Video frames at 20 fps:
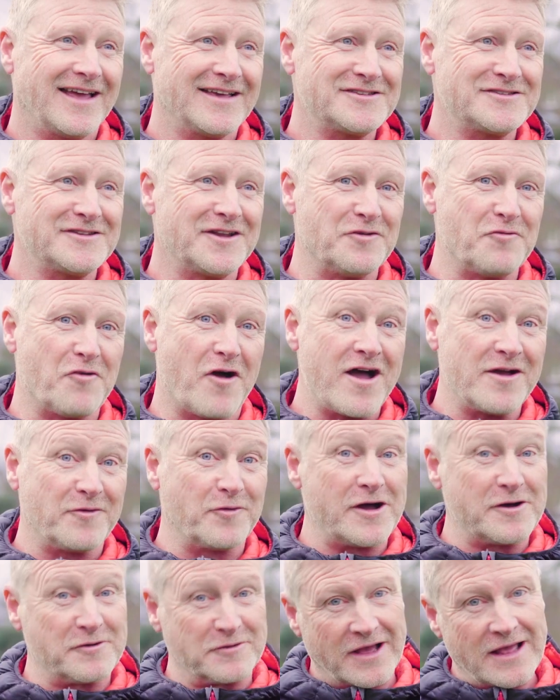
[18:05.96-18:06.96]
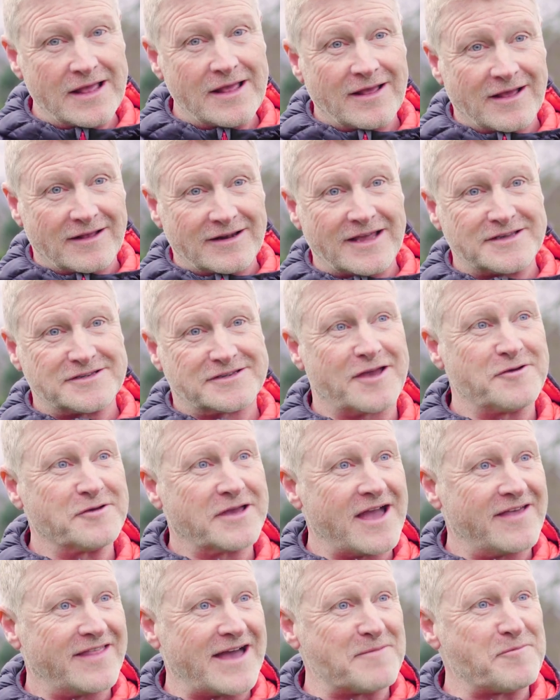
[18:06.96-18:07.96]
Excellent. Right. Well, let's go and
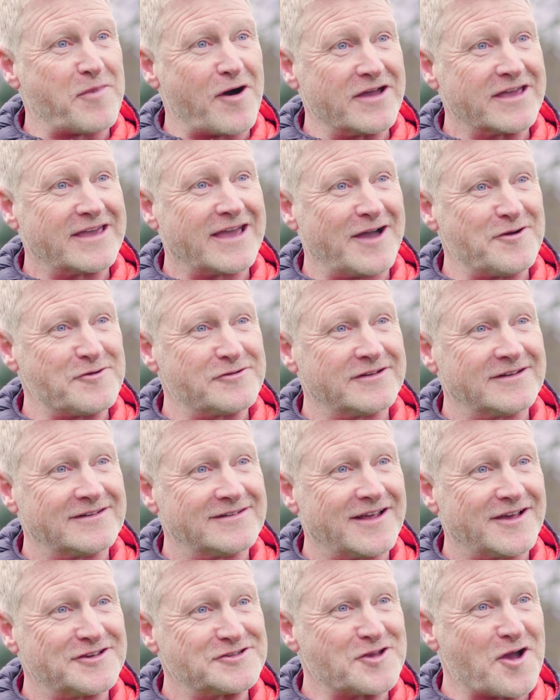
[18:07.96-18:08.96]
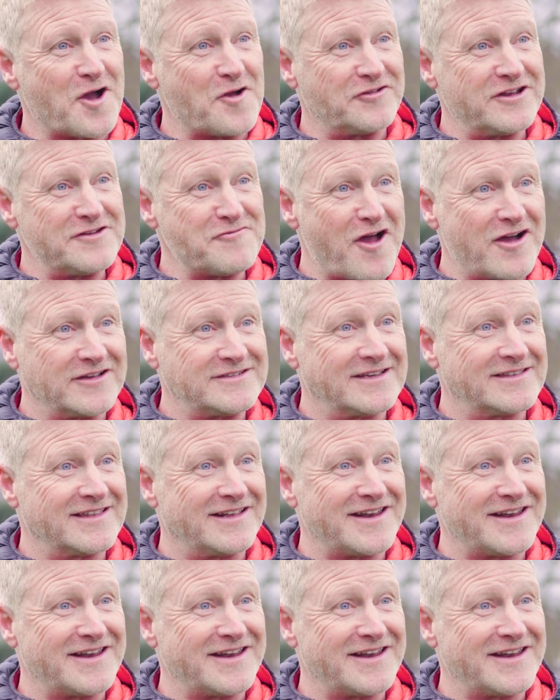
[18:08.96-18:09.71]
get that bike out and start rewriting the